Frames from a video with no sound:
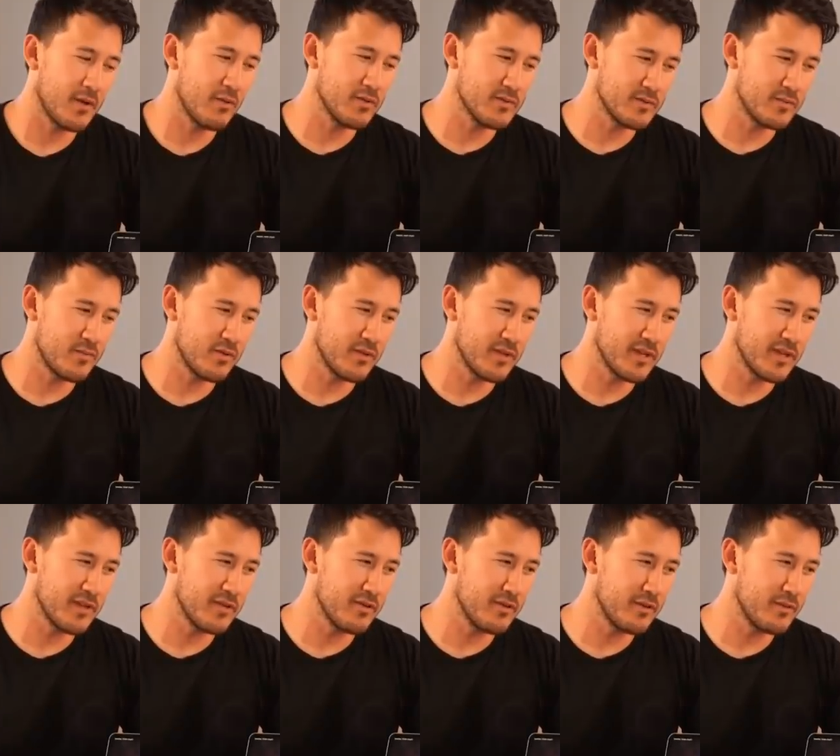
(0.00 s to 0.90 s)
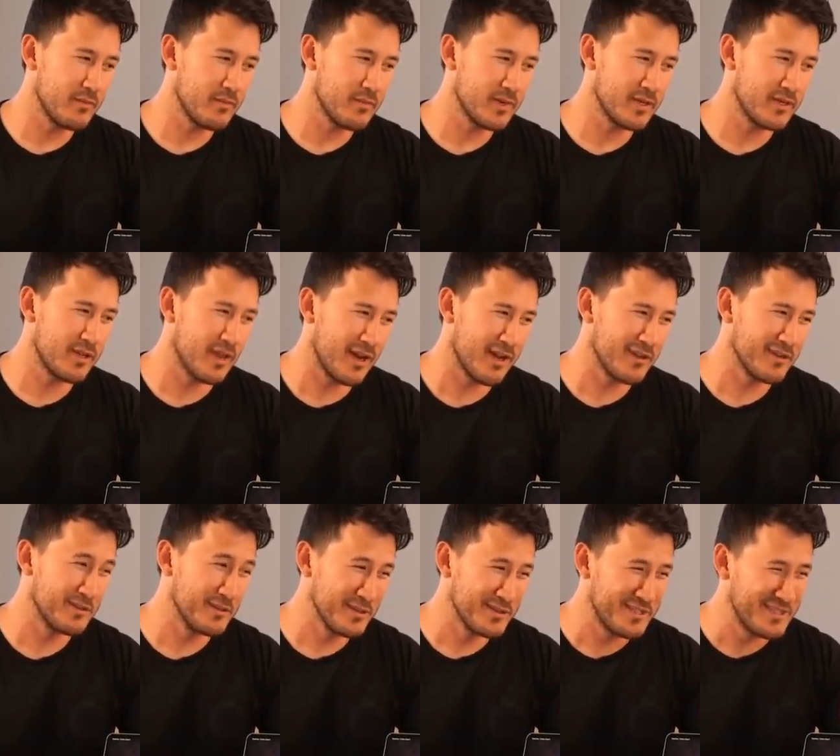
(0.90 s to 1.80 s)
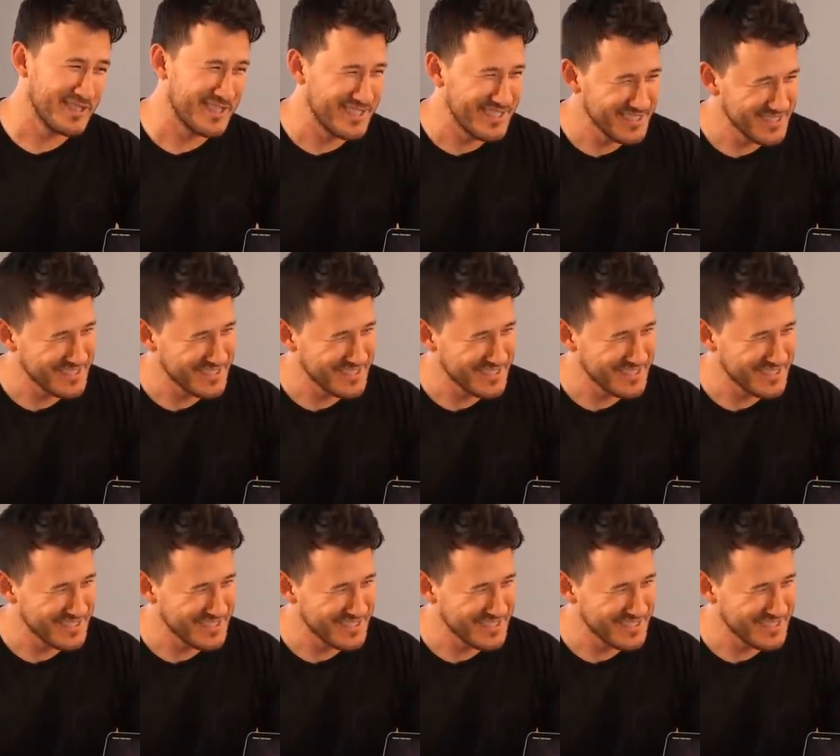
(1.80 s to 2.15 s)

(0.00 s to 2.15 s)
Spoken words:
I was pulling into a McDonald's.